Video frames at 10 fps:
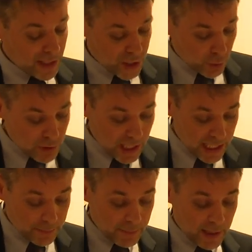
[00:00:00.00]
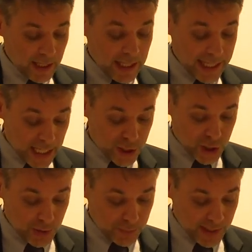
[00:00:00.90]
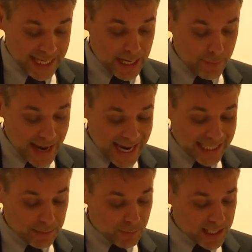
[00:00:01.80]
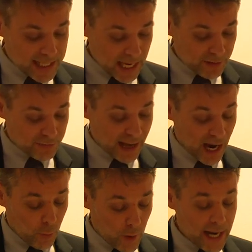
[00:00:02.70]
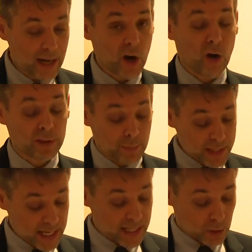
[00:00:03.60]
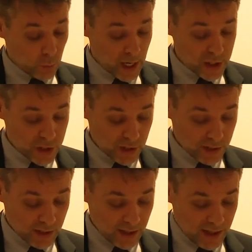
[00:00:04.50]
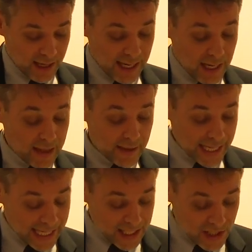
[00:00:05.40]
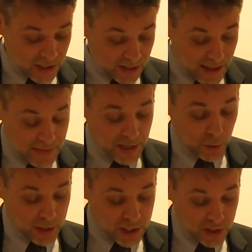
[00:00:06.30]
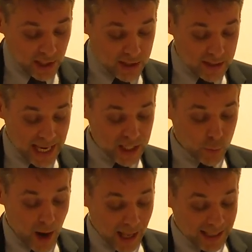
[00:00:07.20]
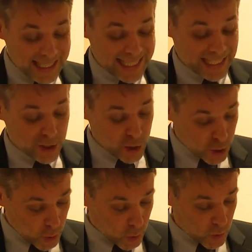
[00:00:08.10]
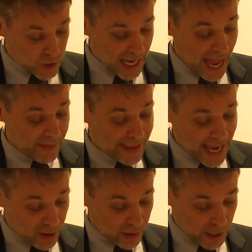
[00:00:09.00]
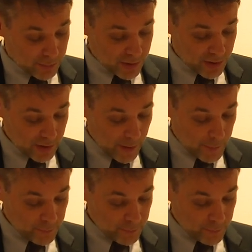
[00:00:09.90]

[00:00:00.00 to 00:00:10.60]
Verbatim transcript: Jerusalem, Egypt. He made himself aware of the precise situation. In the East, the Christians, as well as the Jews and the Arabs,